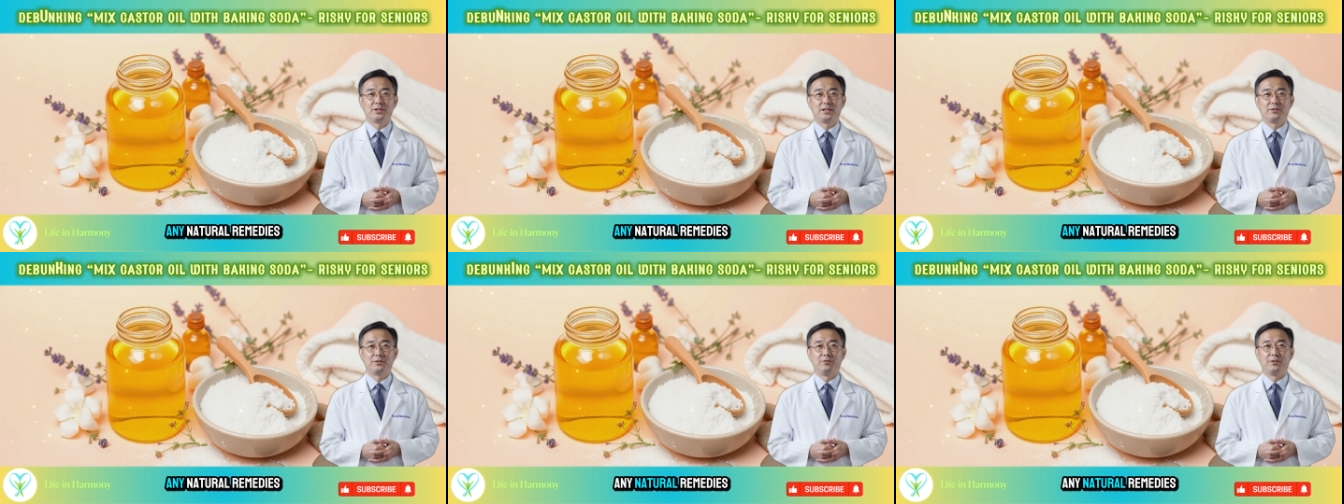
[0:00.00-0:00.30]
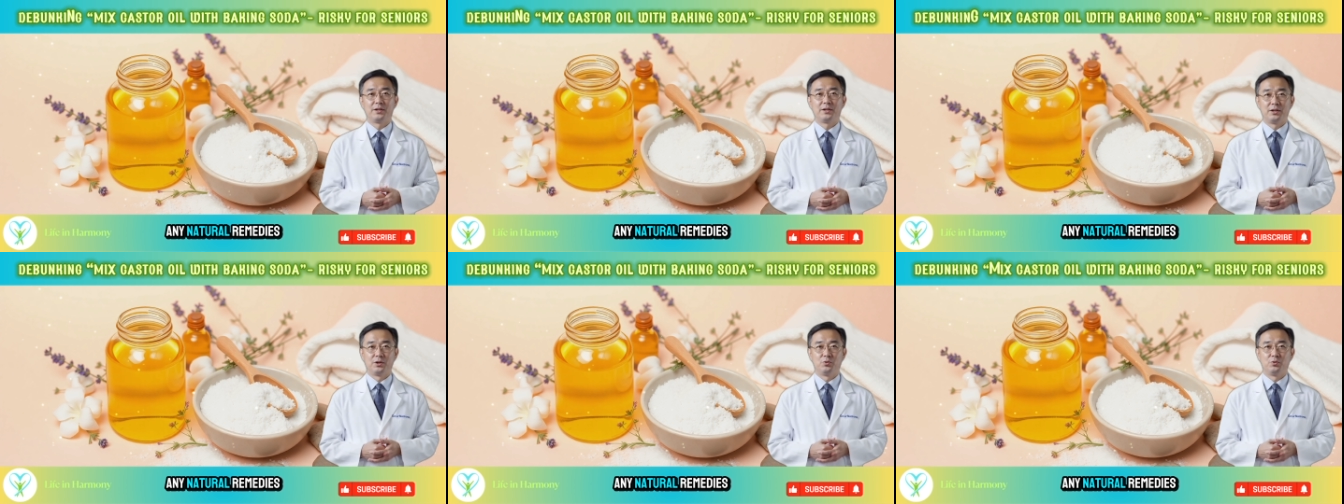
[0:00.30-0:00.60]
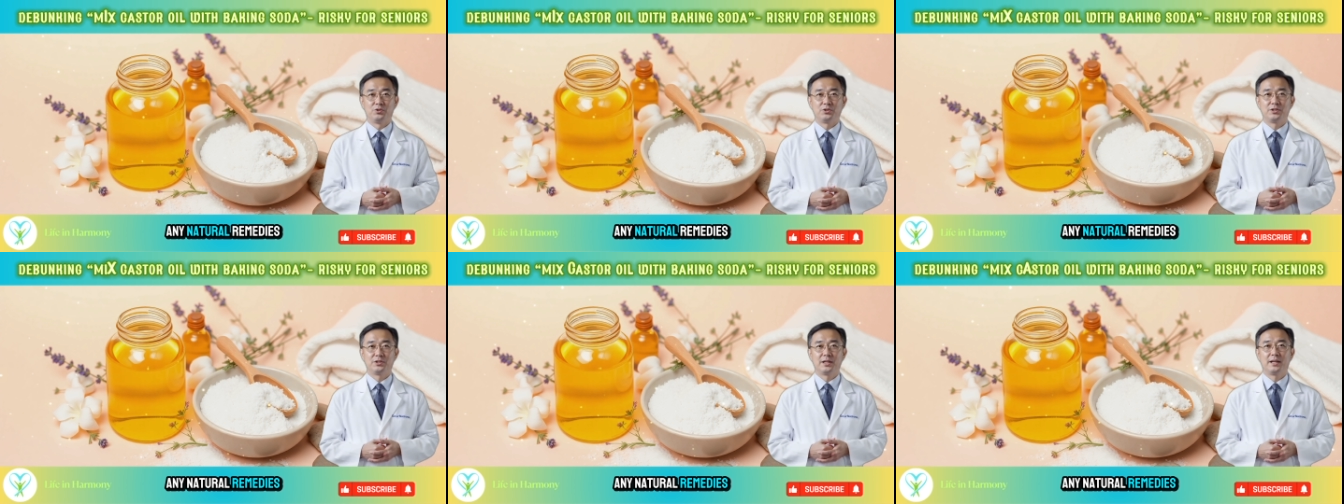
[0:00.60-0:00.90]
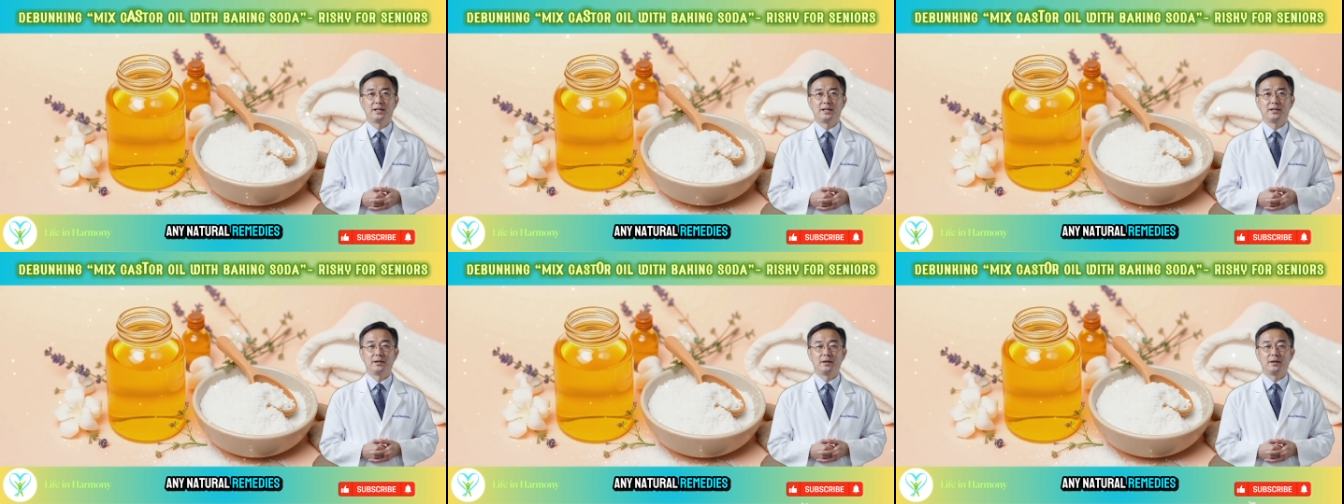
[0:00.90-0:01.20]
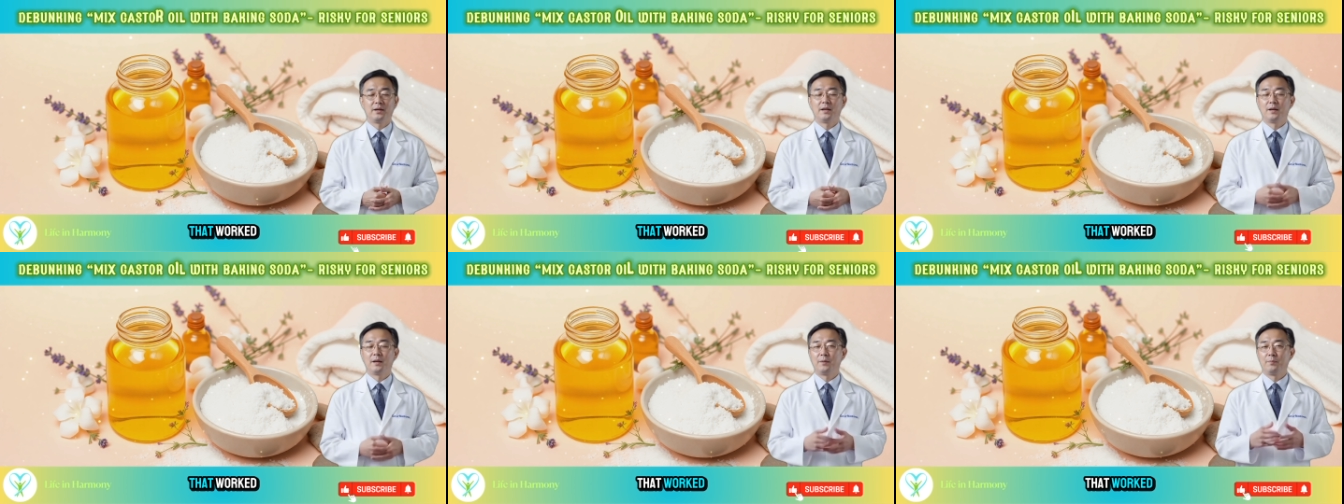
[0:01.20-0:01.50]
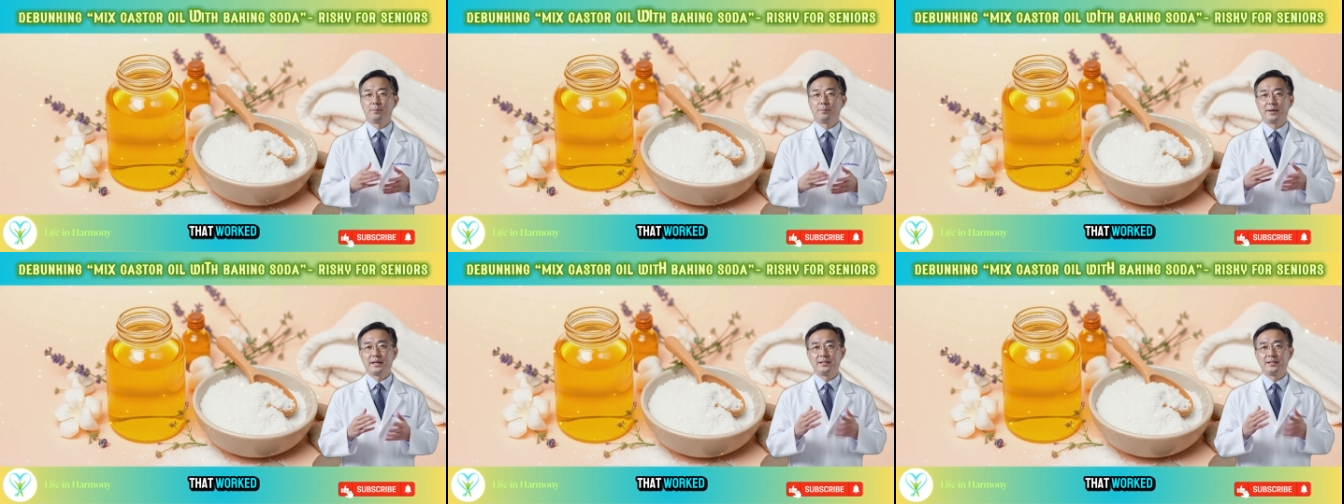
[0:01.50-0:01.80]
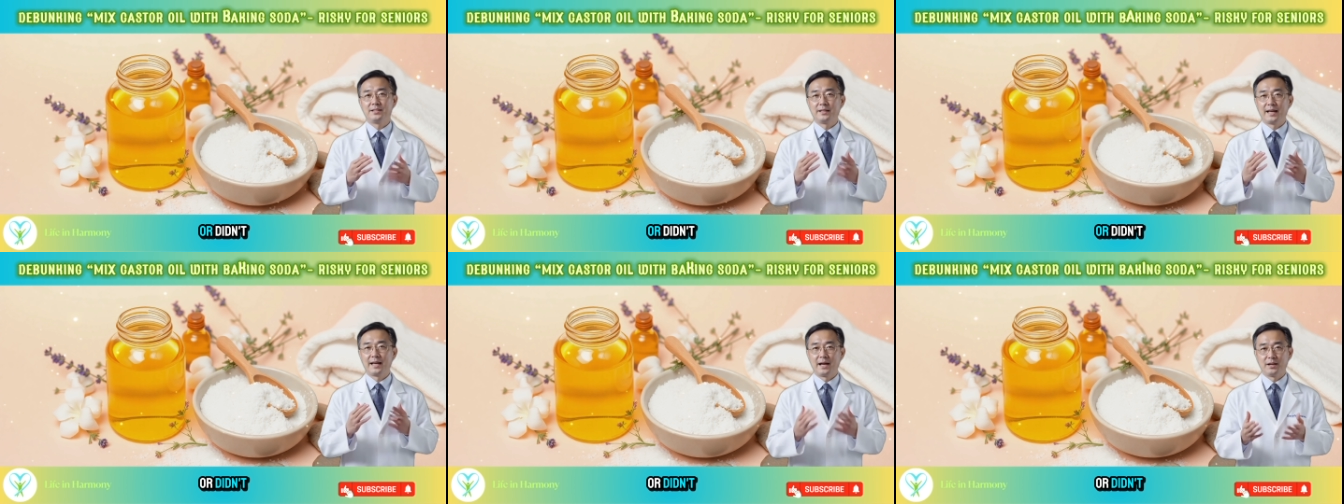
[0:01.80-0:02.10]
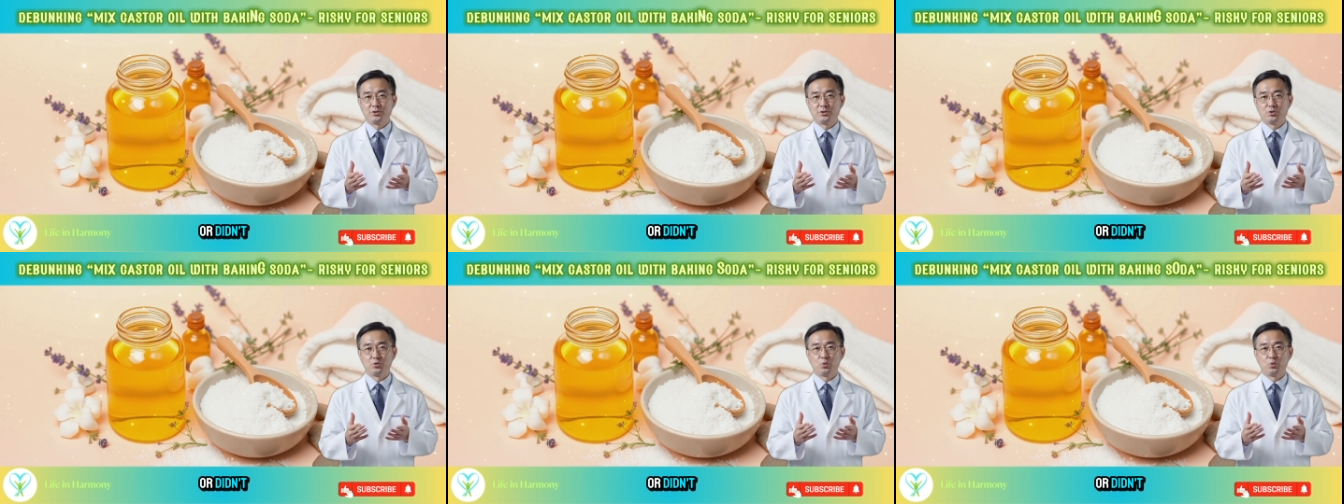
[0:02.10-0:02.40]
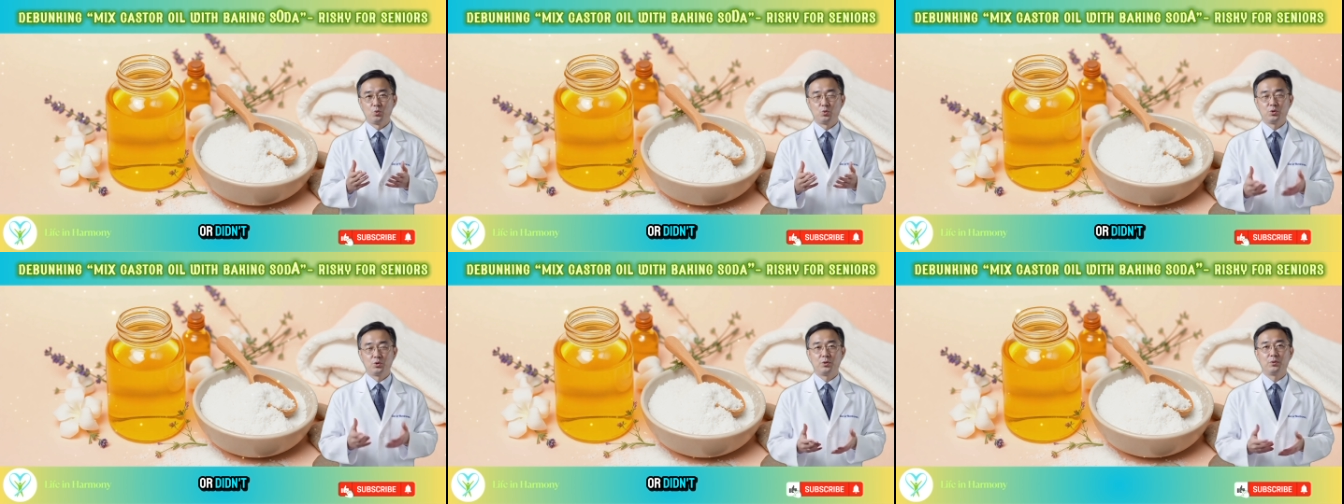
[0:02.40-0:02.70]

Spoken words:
any natural remedies that worked or didn't?